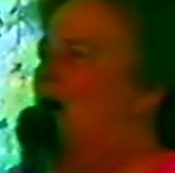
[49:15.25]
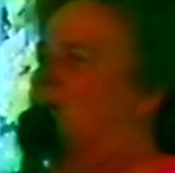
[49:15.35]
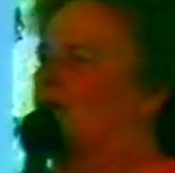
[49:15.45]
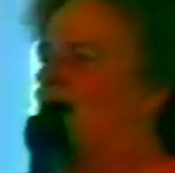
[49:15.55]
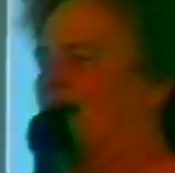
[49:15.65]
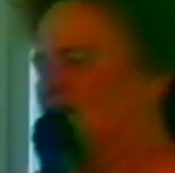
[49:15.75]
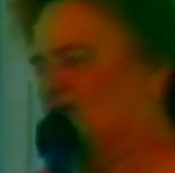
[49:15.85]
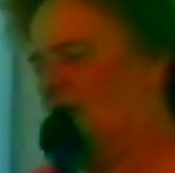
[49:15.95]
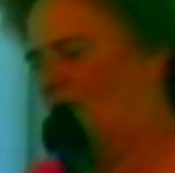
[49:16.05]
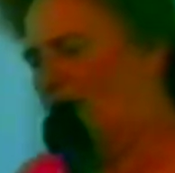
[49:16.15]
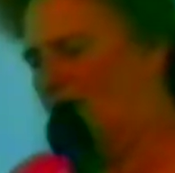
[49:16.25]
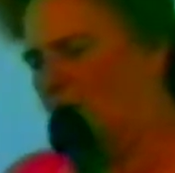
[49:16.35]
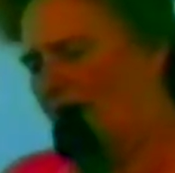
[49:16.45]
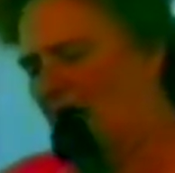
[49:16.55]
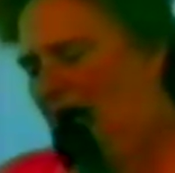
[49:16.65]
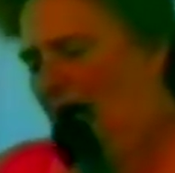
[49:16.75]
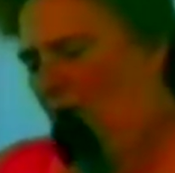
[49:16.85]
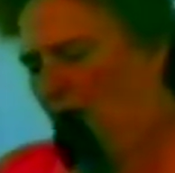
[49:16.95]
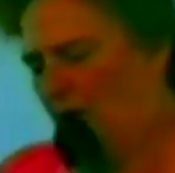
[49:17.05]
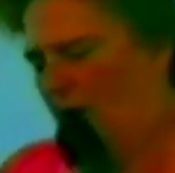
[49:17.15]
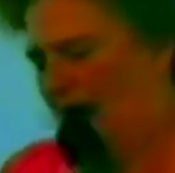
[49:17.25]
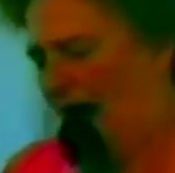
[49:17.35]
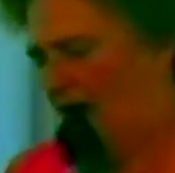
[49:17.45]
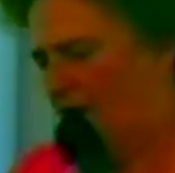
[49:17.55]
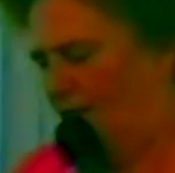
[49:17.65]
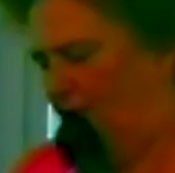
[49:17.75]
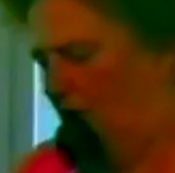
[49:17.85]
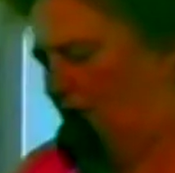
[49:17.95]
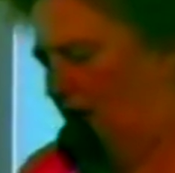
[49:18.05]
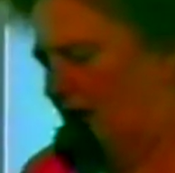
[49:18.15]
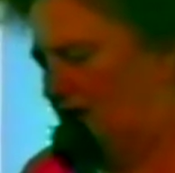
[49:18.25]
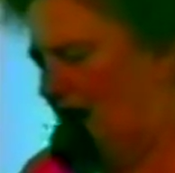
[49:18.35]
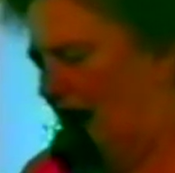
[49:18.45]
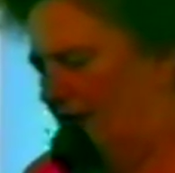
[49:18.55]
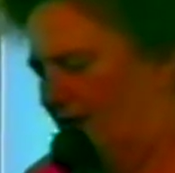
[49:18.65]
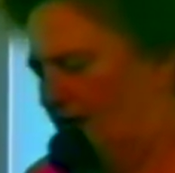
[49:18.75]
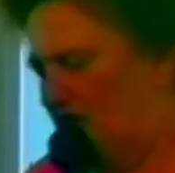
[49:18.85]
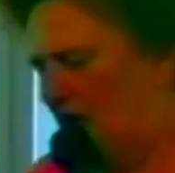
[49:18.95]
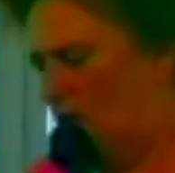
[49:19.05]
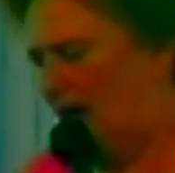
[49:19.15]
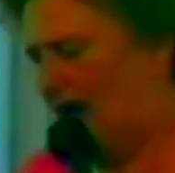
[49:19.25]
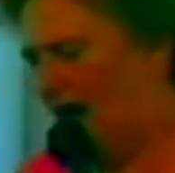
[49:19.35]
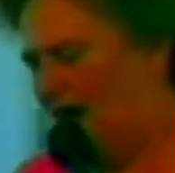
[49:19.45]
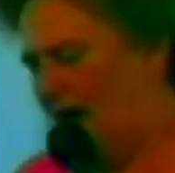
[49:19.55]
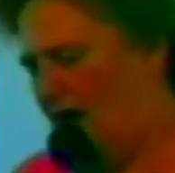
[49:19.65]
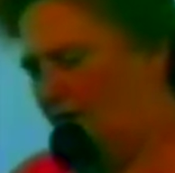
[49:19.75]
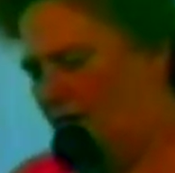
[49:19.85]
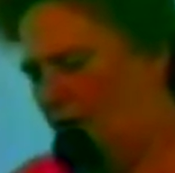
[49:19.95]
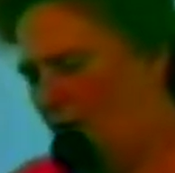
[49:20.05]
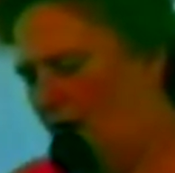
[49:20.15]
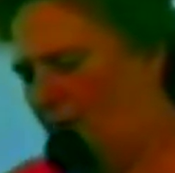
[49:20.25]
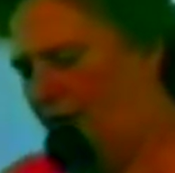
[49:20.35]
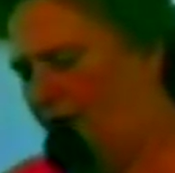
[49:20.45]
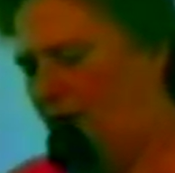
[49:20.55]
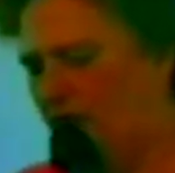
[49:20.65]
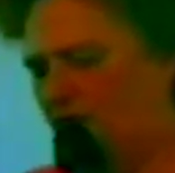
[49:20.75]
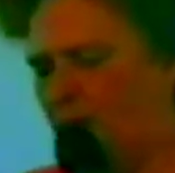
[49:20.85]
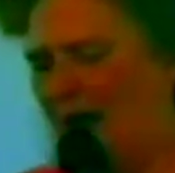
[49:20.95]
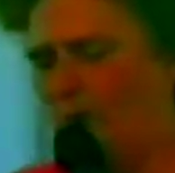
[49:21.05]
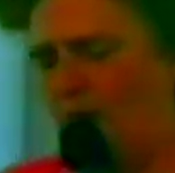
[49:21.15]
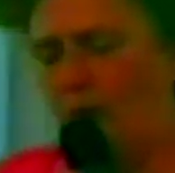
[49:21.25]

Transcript: Praise the Lord. We, we were interviewed on television. We got an interview on the newspaper.